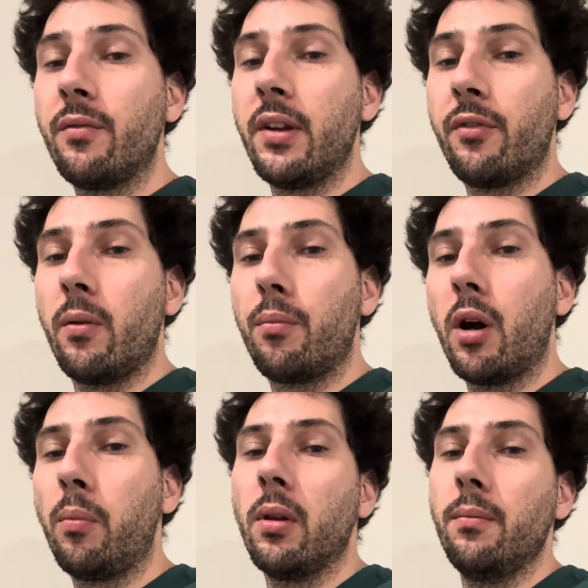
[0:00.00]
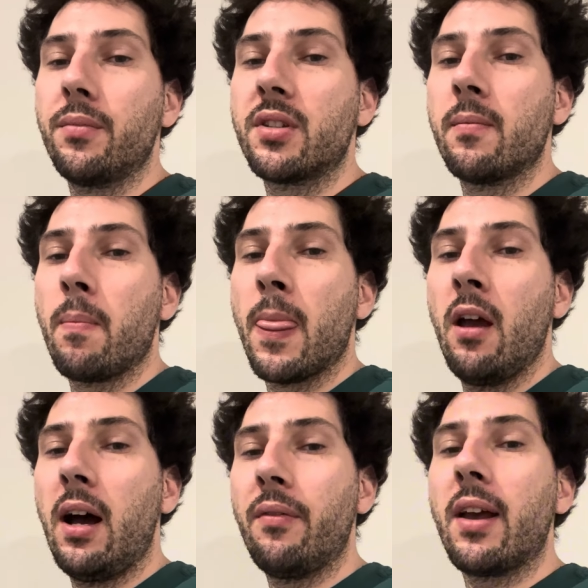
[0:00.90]
different problems.
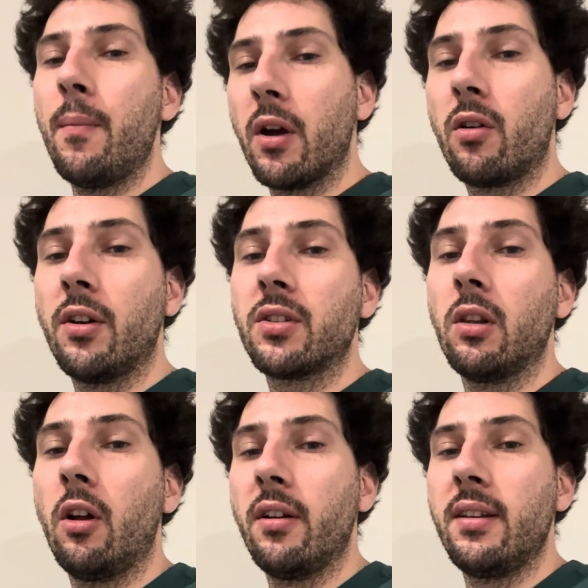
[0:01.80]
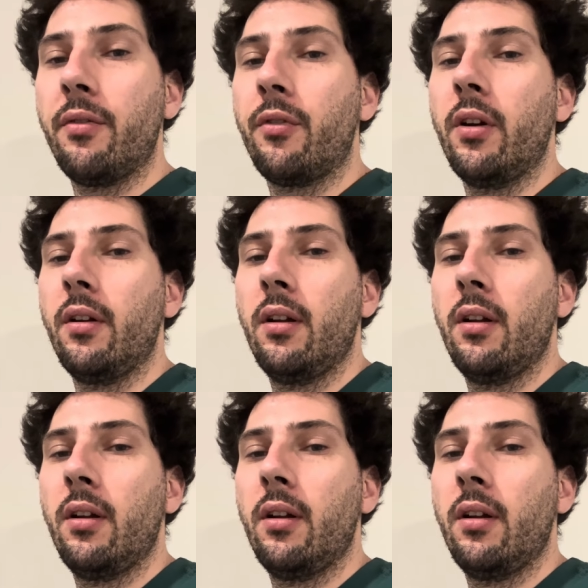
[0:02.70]
I've come across a lot of different